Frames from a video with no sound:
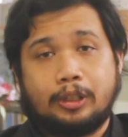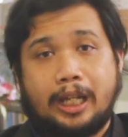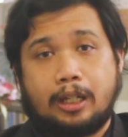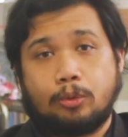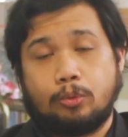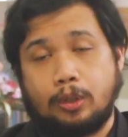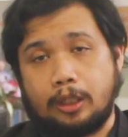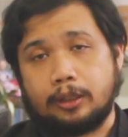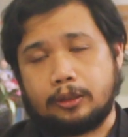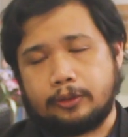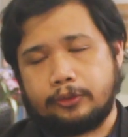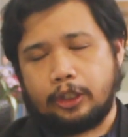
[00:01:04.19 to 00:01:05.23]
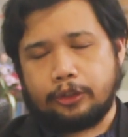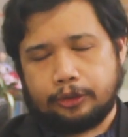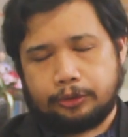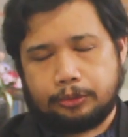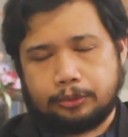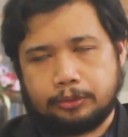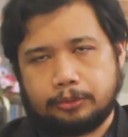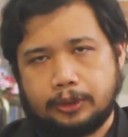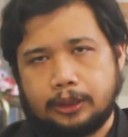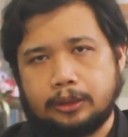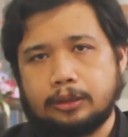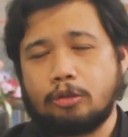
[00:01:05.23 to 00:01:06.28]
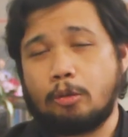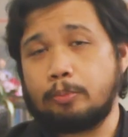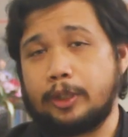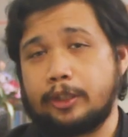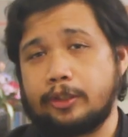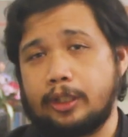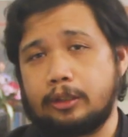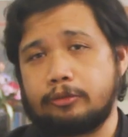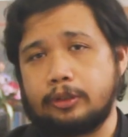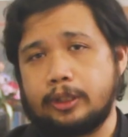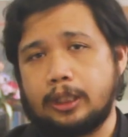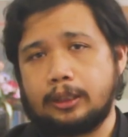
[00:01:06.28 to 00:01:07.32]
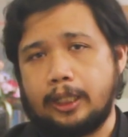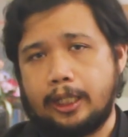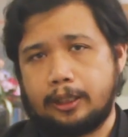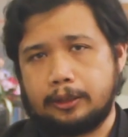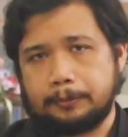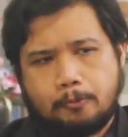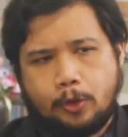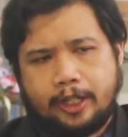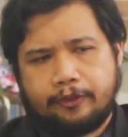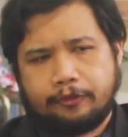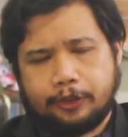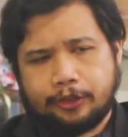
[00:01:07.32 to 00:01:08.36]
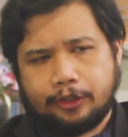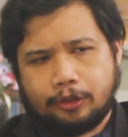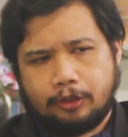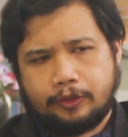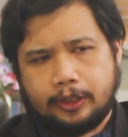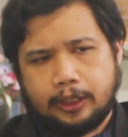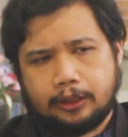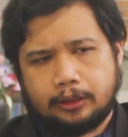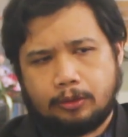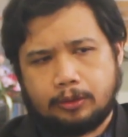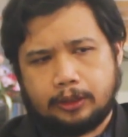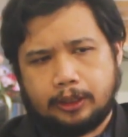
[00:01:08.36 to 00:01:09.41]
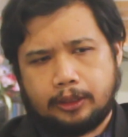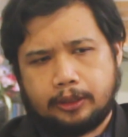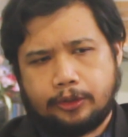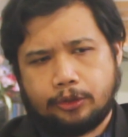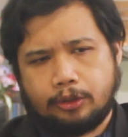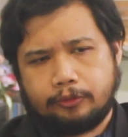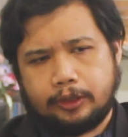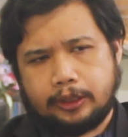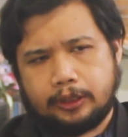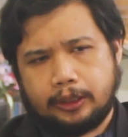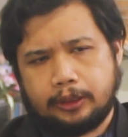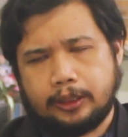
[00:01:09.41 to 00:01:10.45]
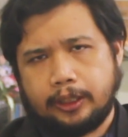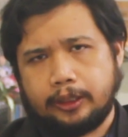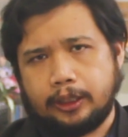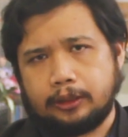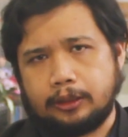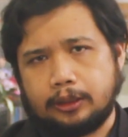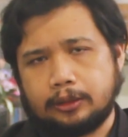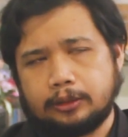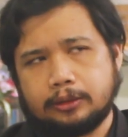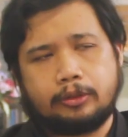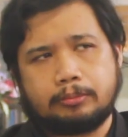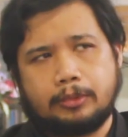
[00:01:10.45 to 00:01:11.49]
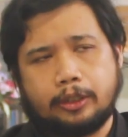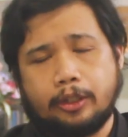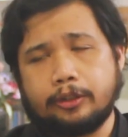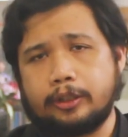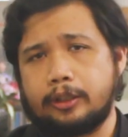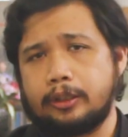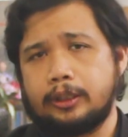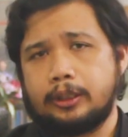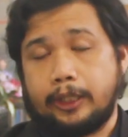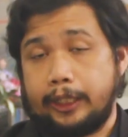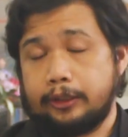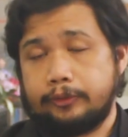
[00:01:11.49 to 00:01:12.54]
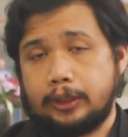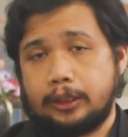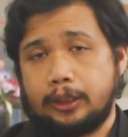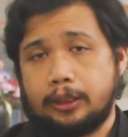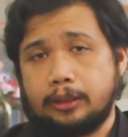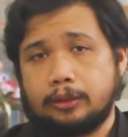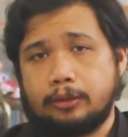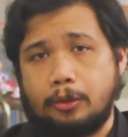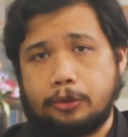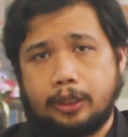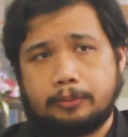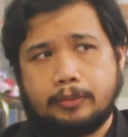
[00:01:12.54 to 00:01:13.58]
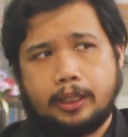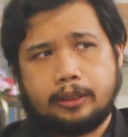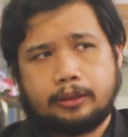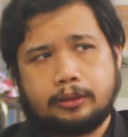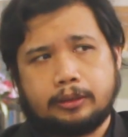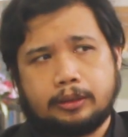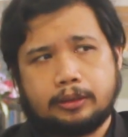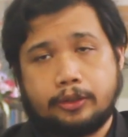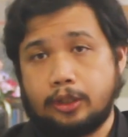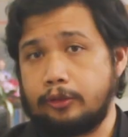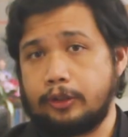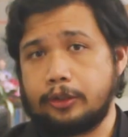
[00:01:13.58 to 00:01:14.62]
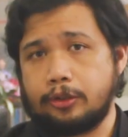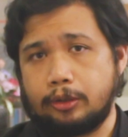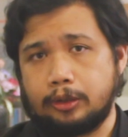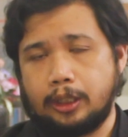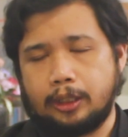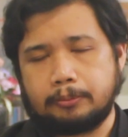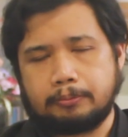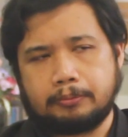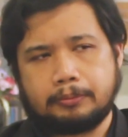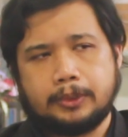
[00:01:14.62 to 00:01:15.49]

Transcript: you lack one, the other two will compensate for that lack. When I first discovered that quote, I discovered it indirectly from another writer that I also admire, Stephen Sondheim.